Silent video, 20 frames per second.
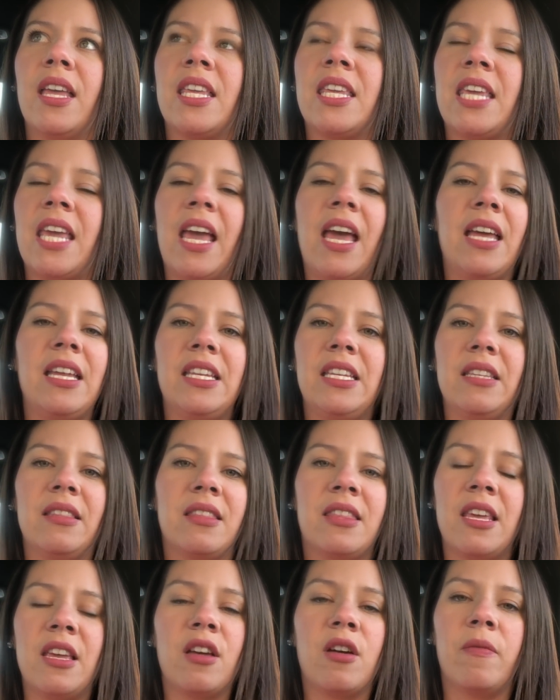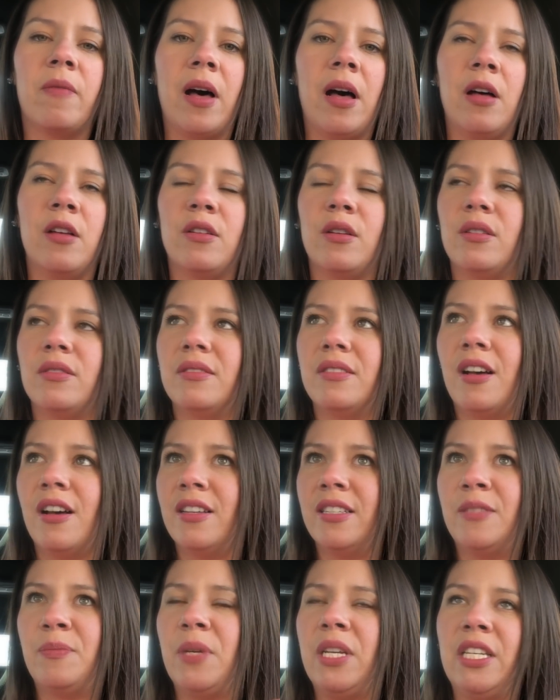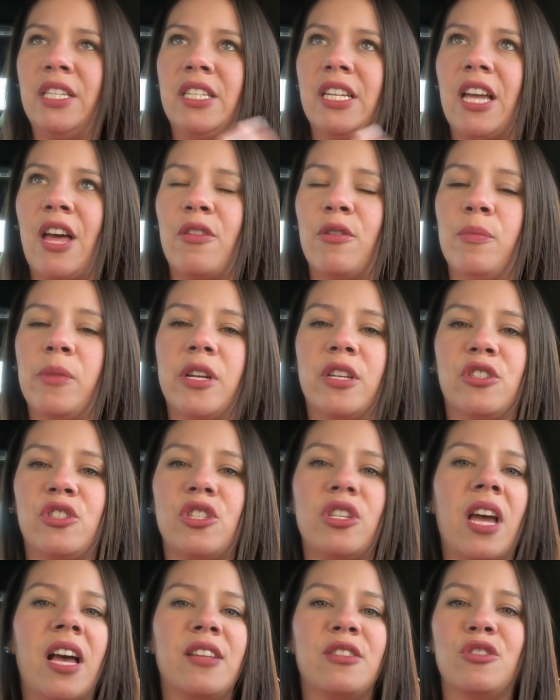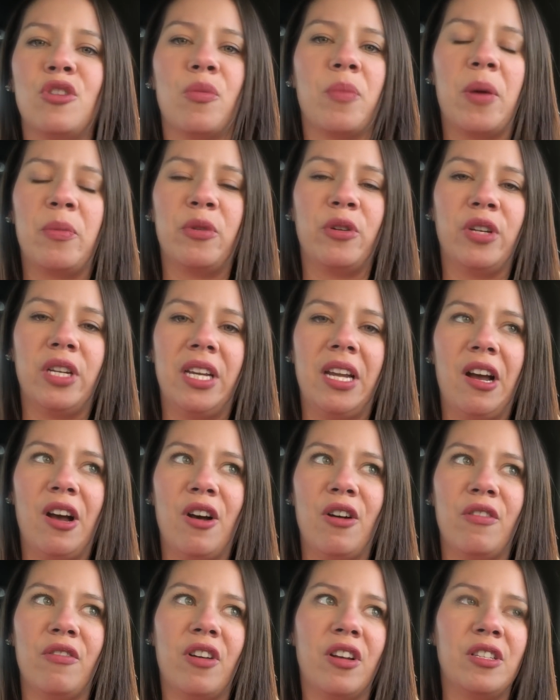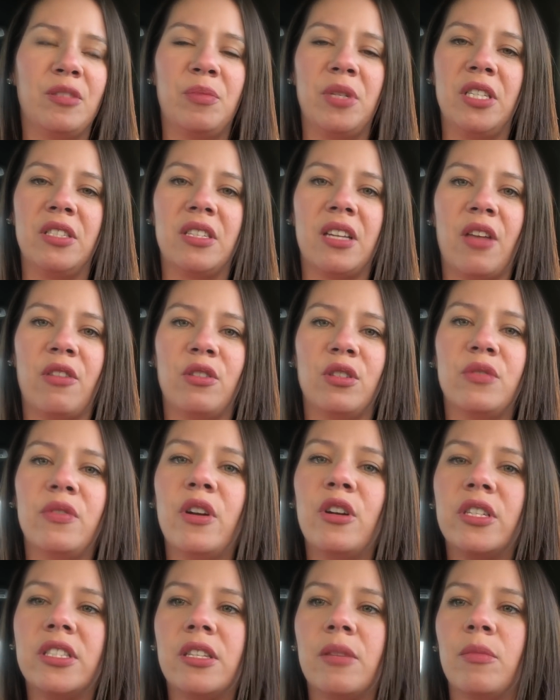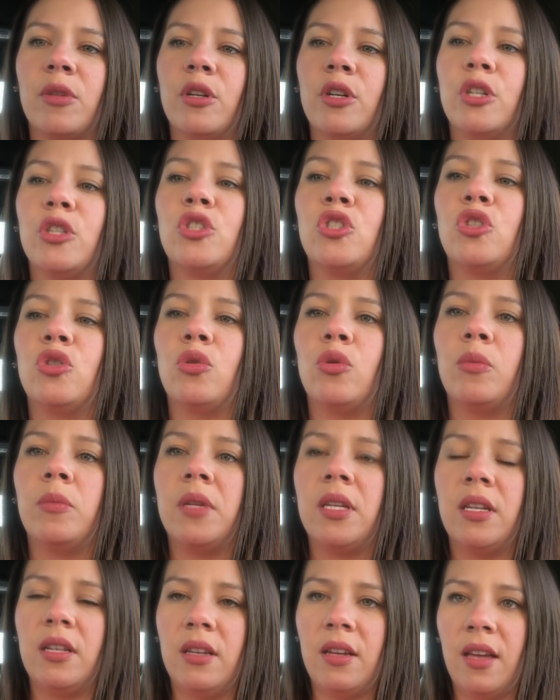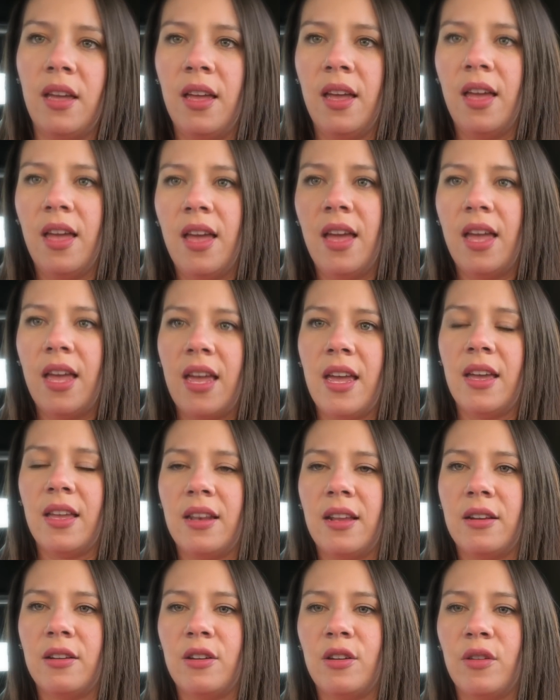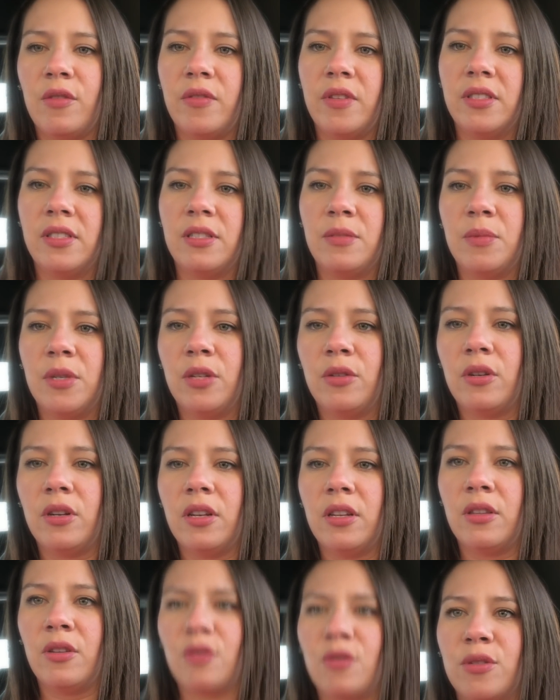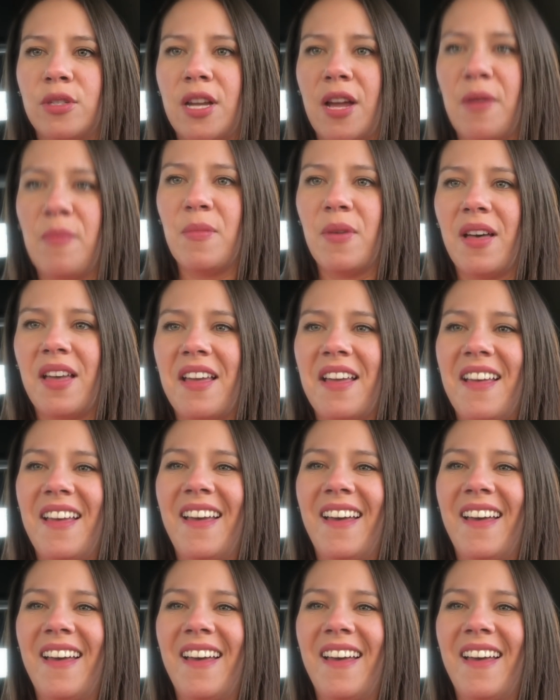can't think about us being together because she has no memory of us being together. It's very similar to me. And I don't know if this has been crooked the whole time, but